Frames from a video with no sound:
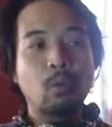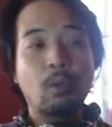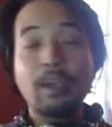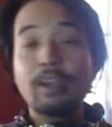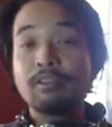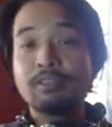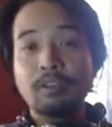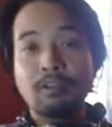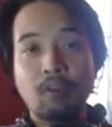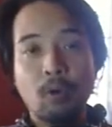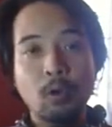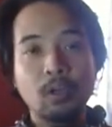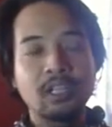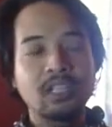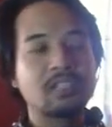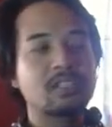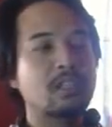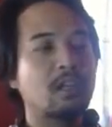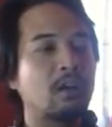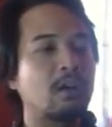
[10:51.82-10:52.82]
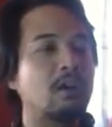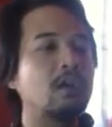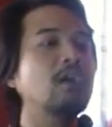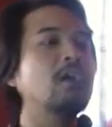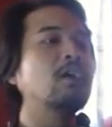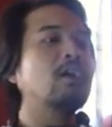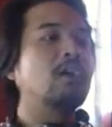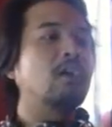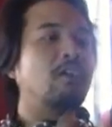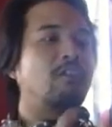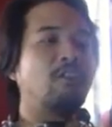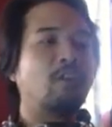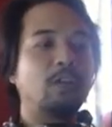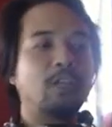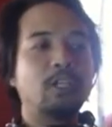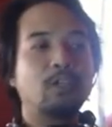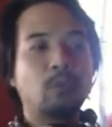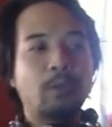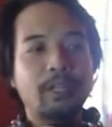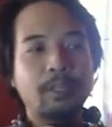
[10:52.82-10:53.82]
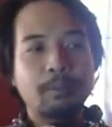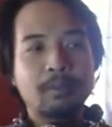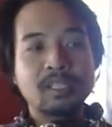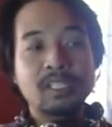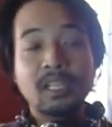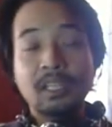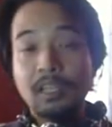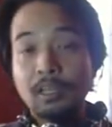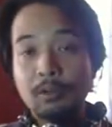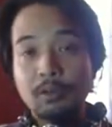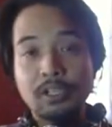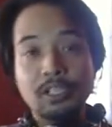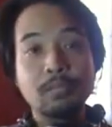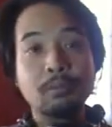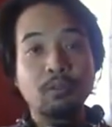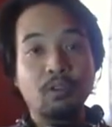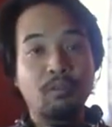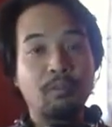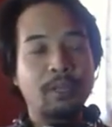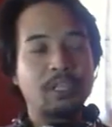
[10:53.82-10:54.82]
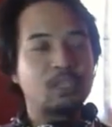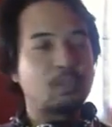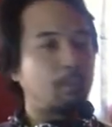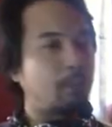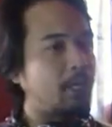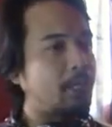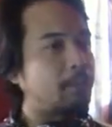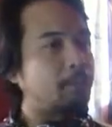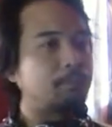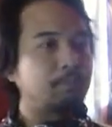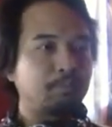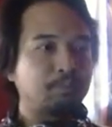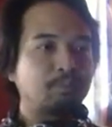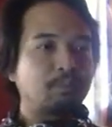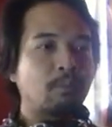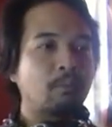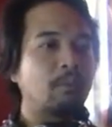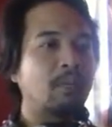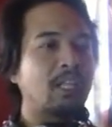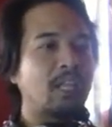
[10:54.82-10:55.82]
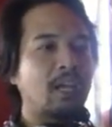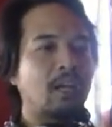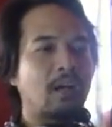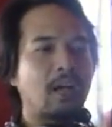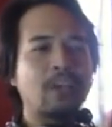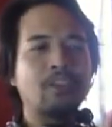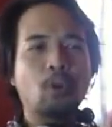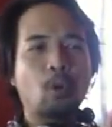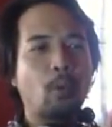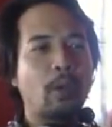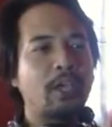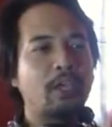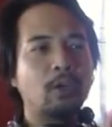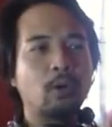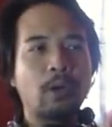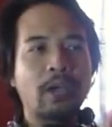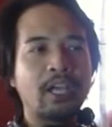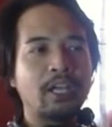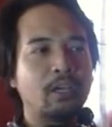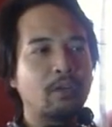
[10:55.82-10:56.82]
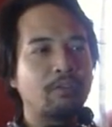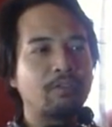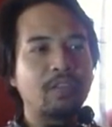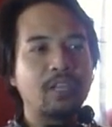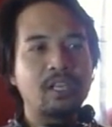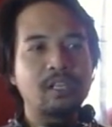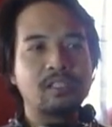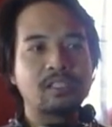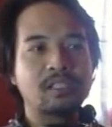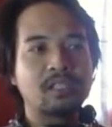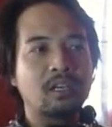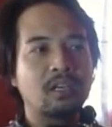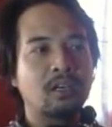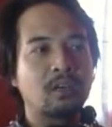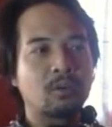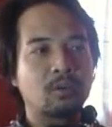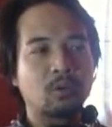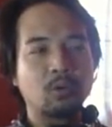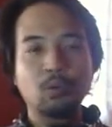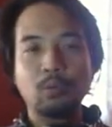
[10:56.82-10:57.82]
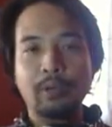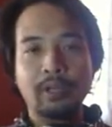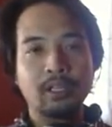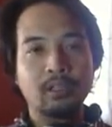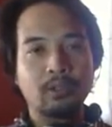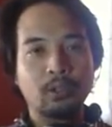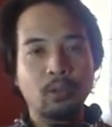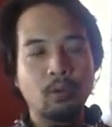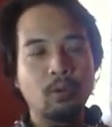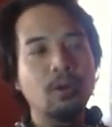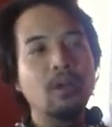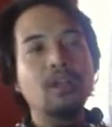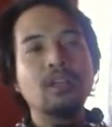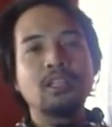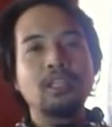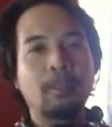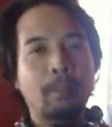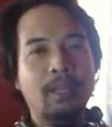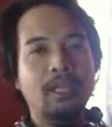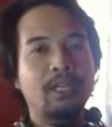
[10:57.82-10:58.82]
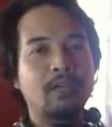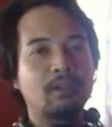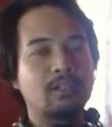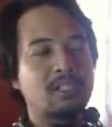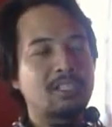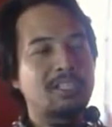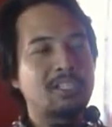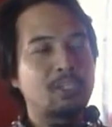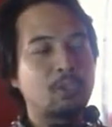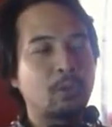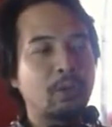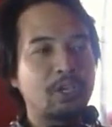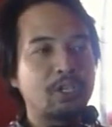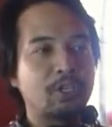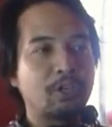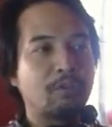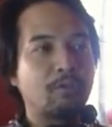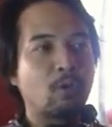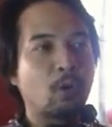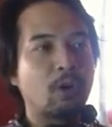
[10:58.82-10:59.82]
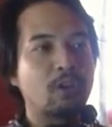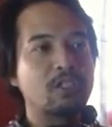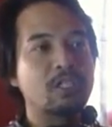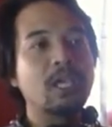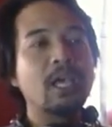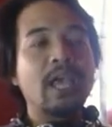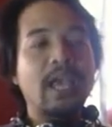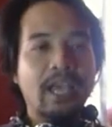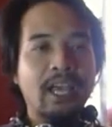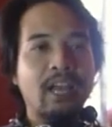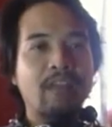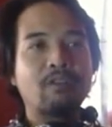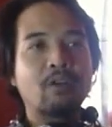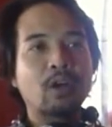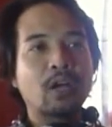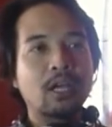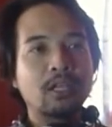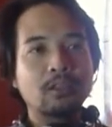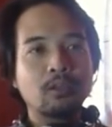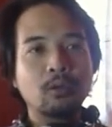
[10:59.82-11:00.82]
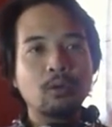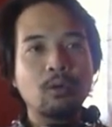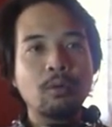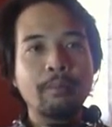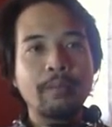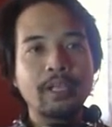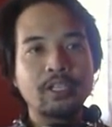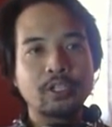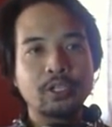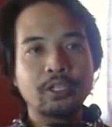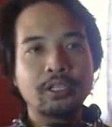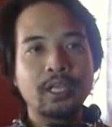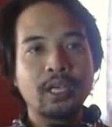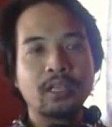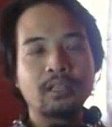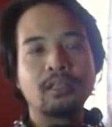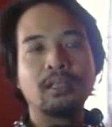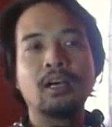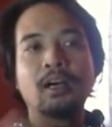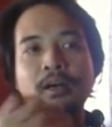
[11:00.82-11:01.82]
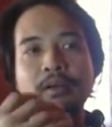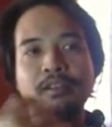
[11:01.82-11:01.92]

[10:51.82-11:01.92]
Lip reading: way of the falling star for the 20% increased movement speed. But either way, any of these rune will do, depending on the situation, of course. And I forgot to mention that